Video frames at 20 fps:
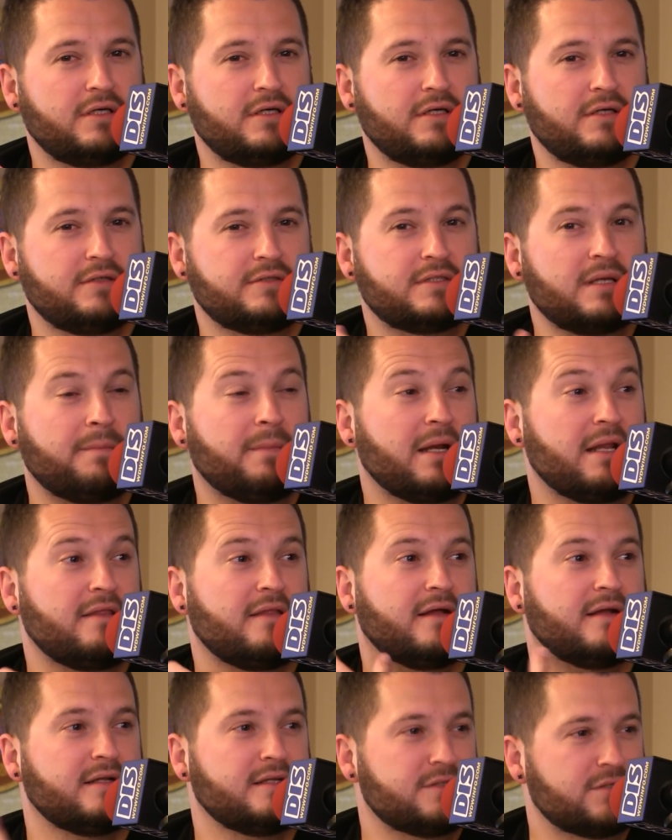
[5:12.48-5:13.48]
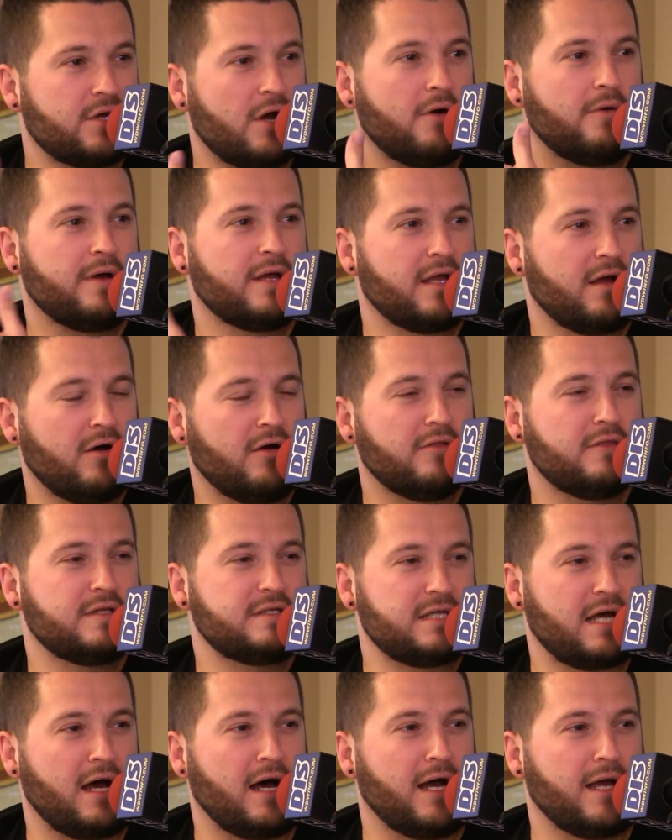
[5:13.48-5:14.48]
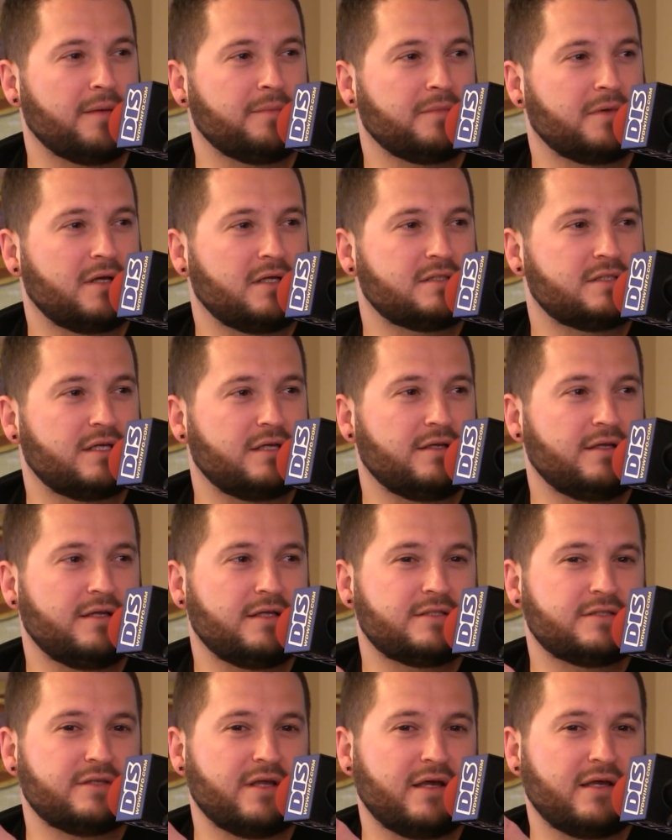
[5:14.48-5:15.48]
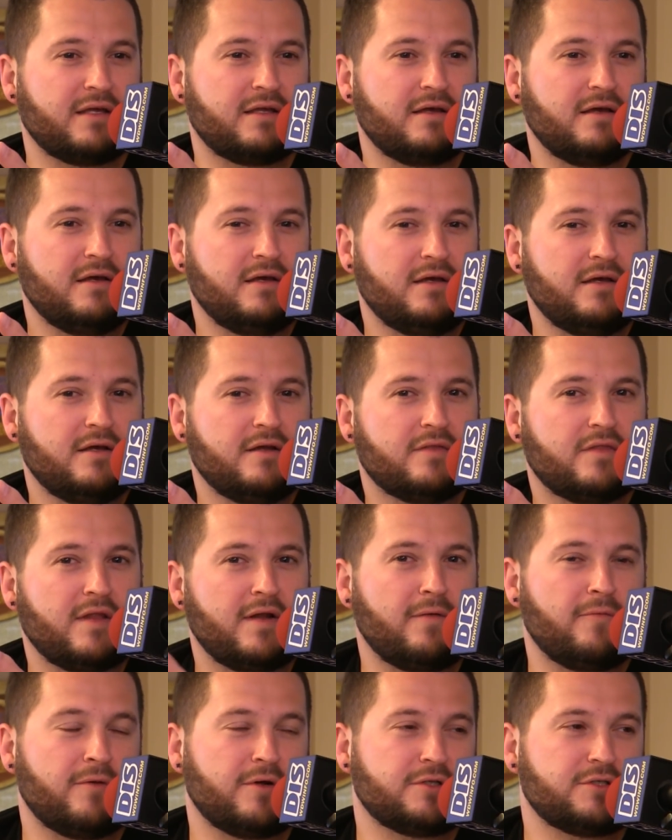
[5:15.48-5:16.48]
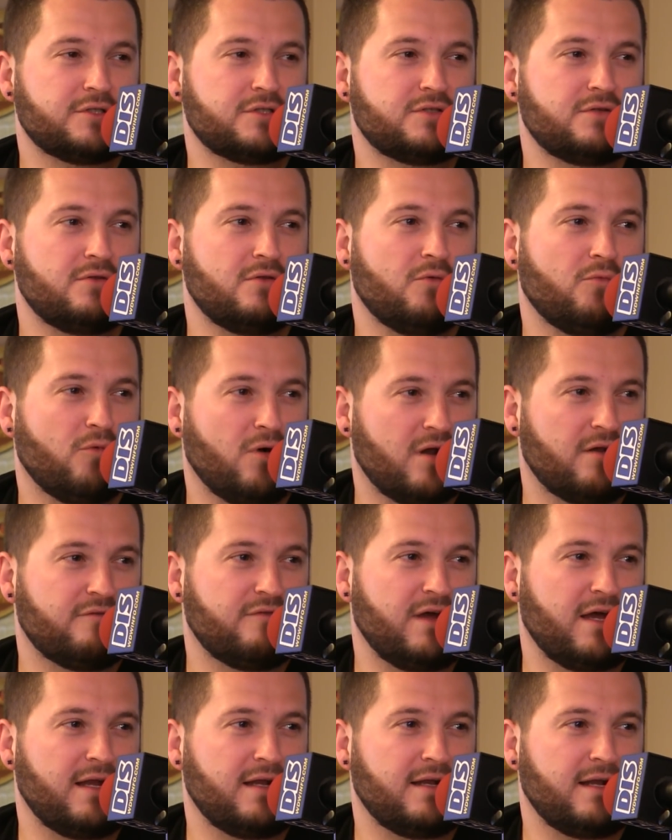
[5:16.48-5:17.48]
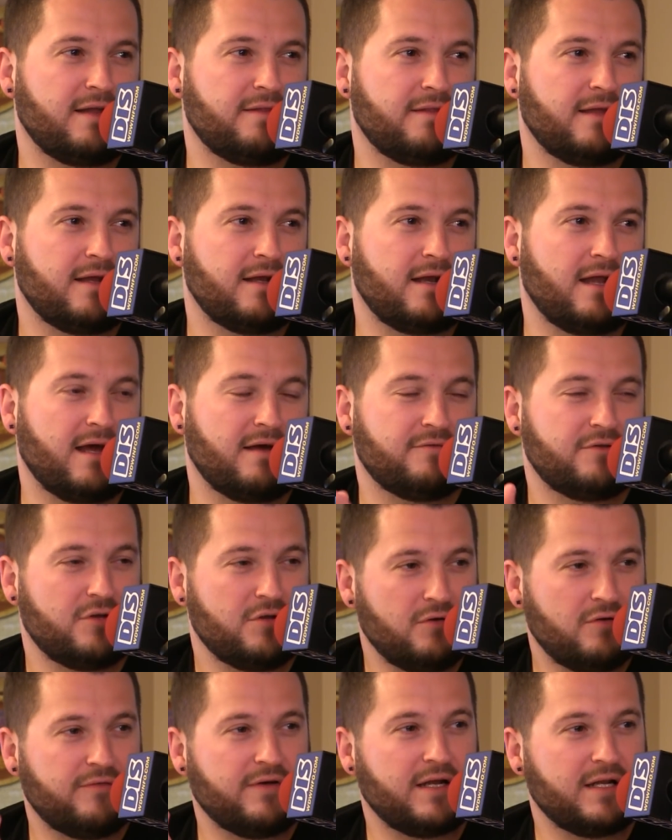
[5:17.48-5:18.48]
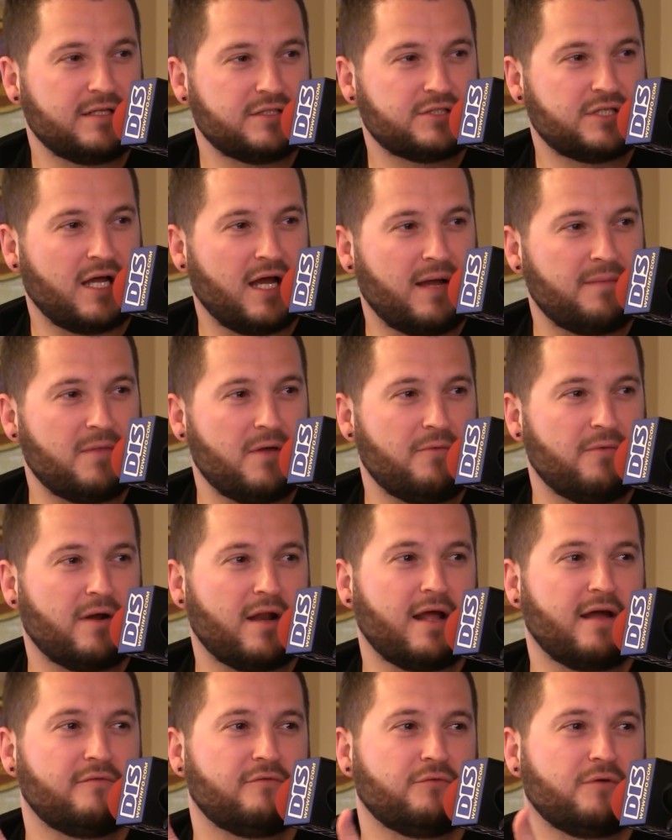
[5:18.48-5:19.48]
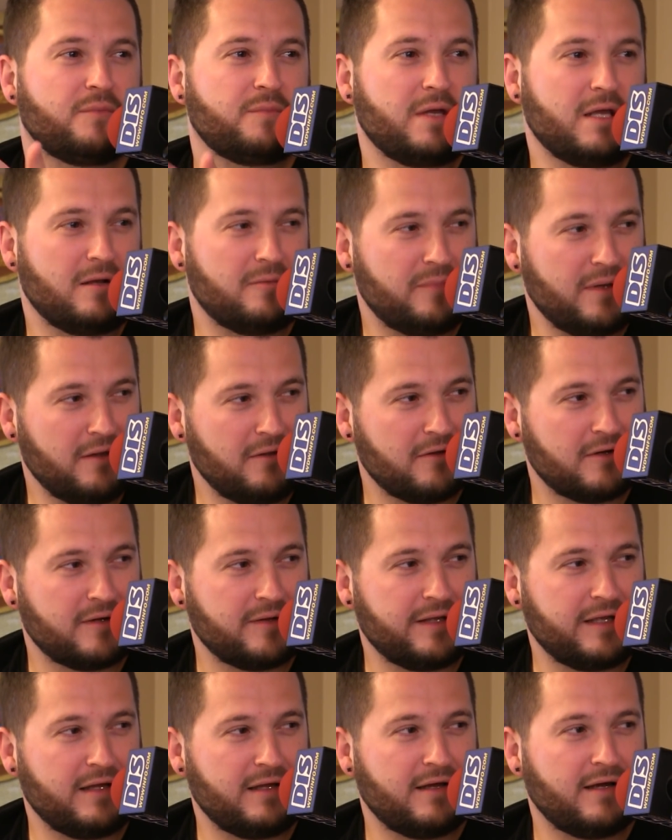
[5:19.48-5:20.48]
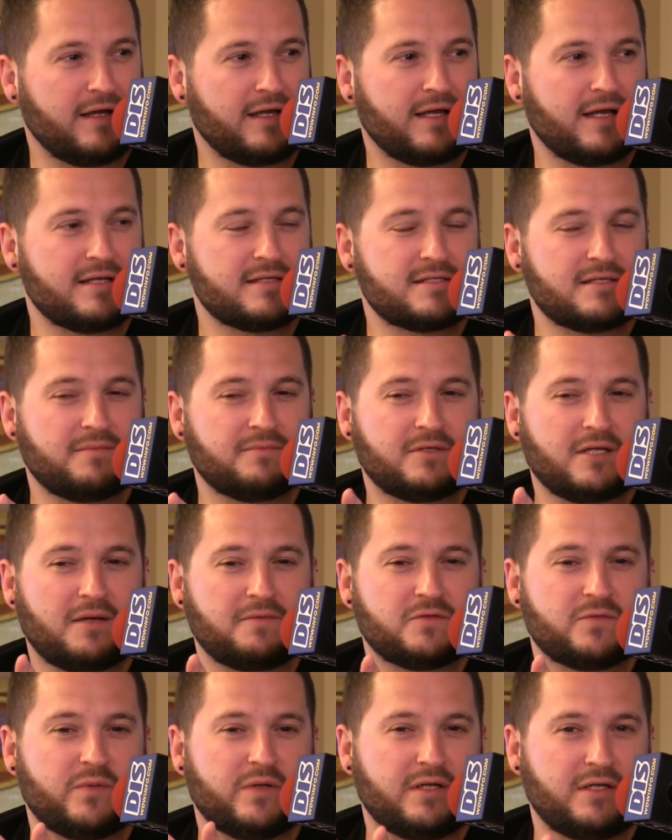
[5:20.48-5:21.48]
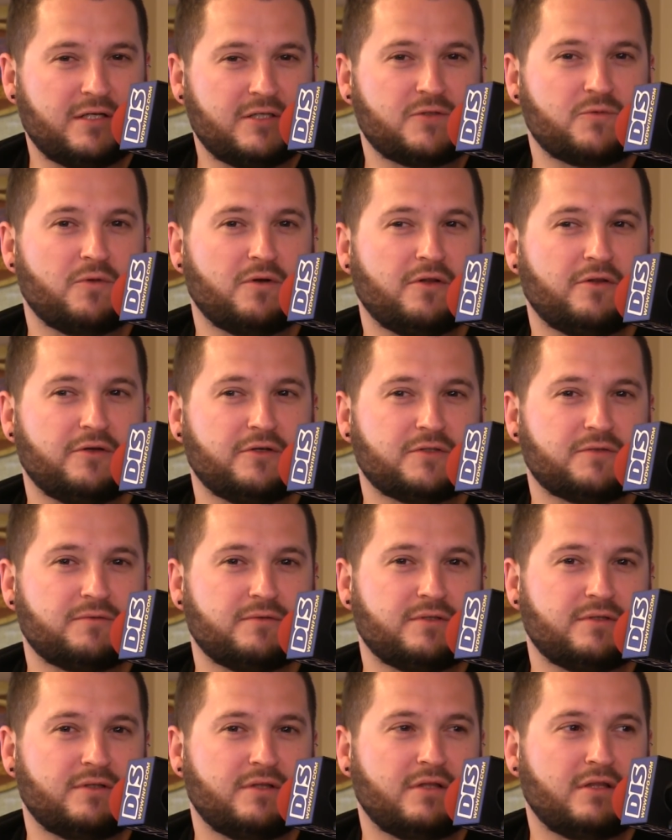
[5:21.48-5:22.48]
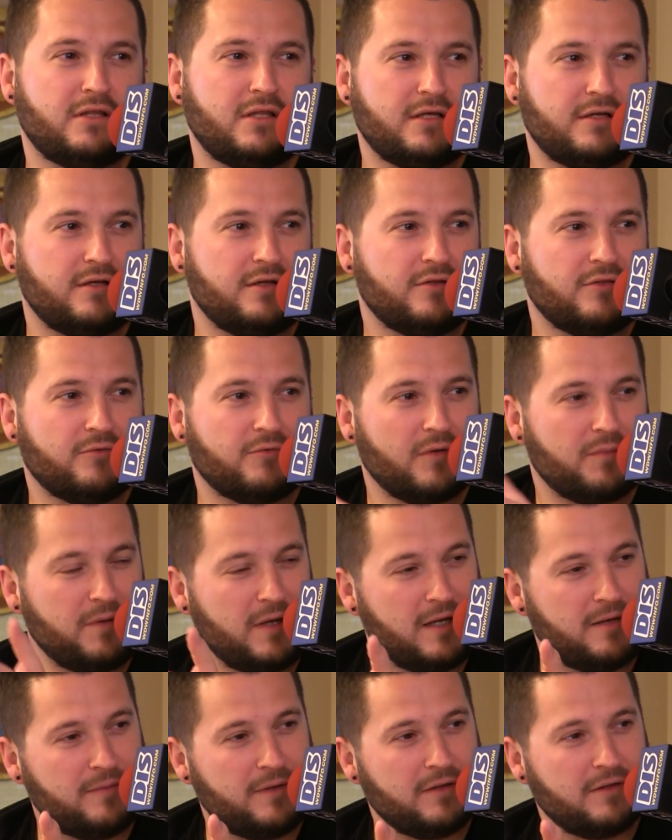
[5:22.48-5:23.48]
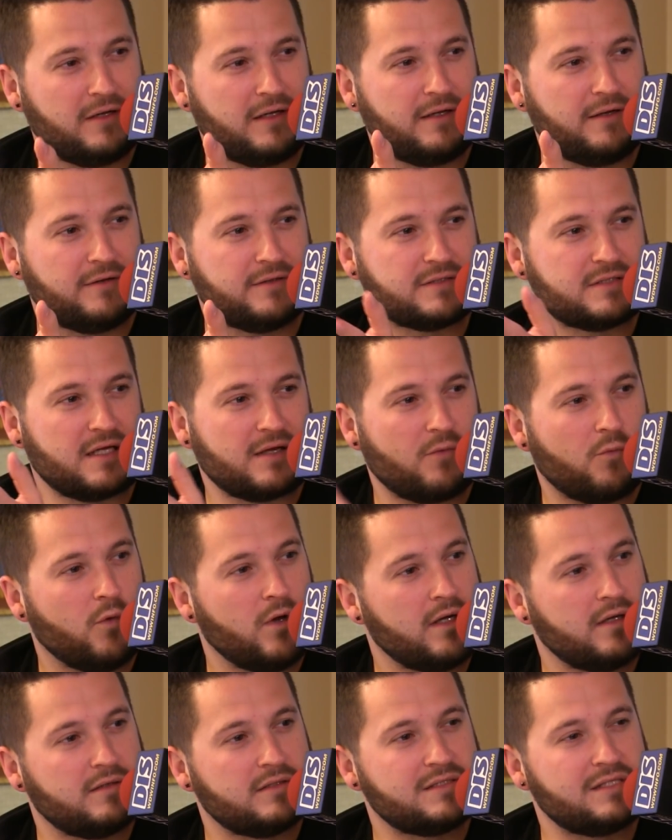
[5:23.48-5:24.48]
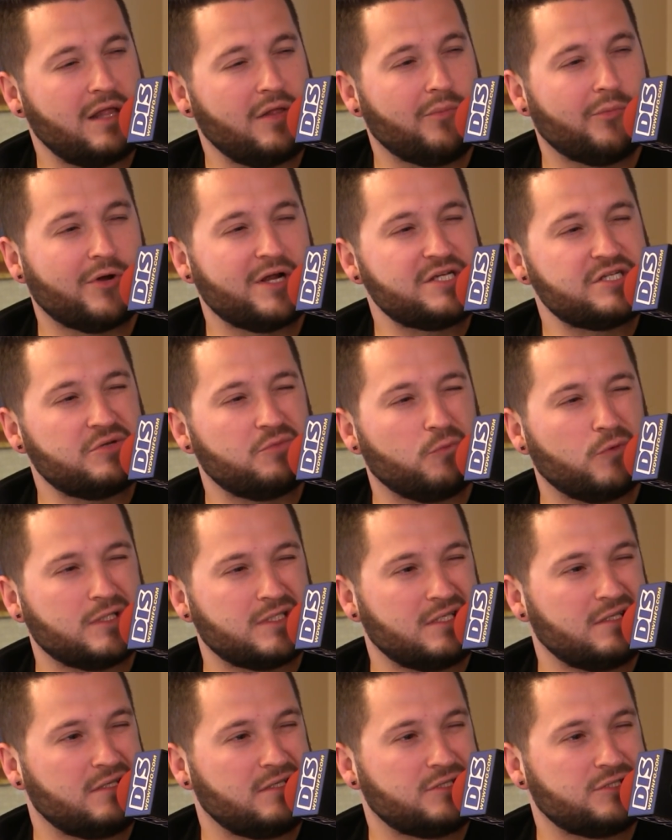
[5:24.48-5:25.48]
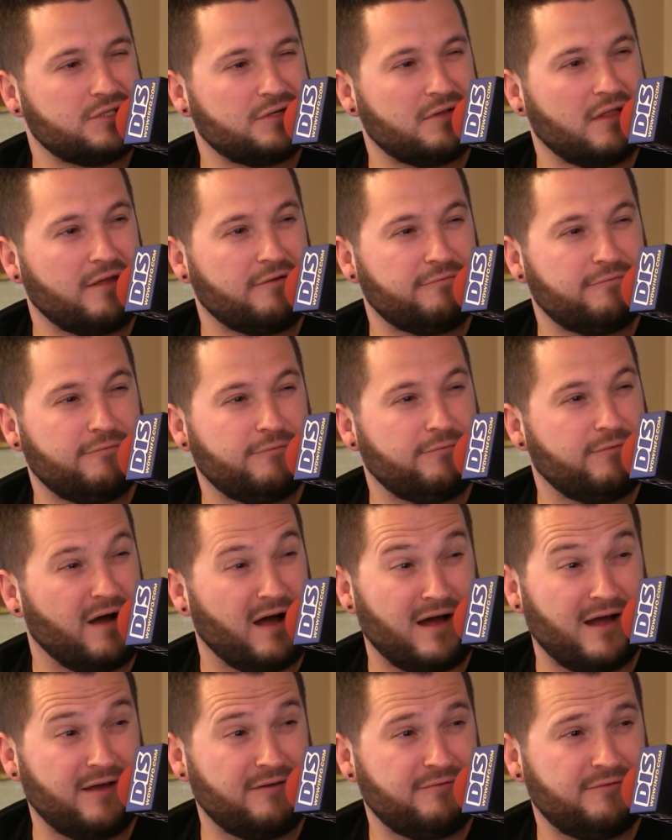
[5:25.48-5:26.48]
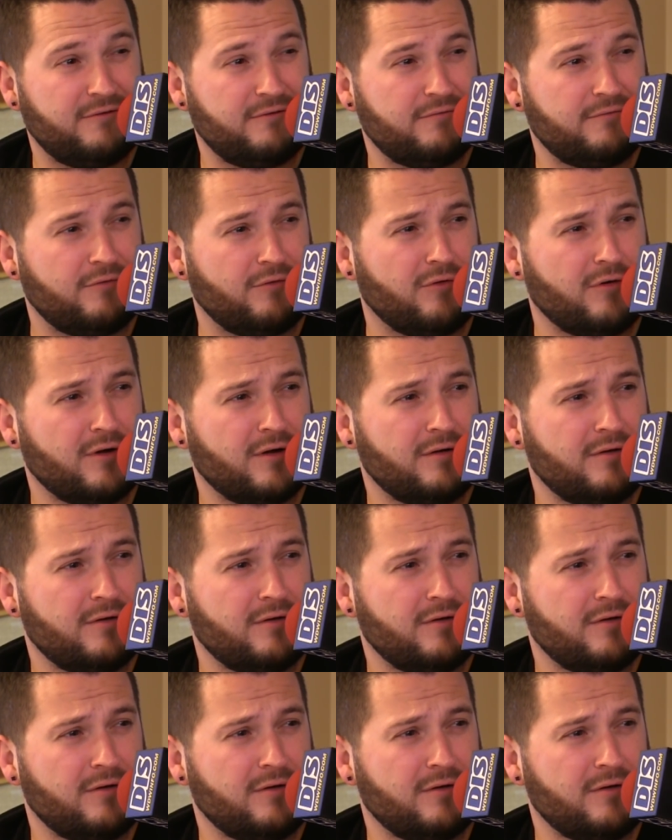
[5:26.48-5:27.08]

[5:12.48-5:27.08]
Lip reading: somebody that is going all the time, because it's like they don't want to just do the one event and then have a new event each time. They want to have repeatability, I guess, sometimes. But it is one of those where the repeatability here is like, what celebration was it this year? Like 5, 4?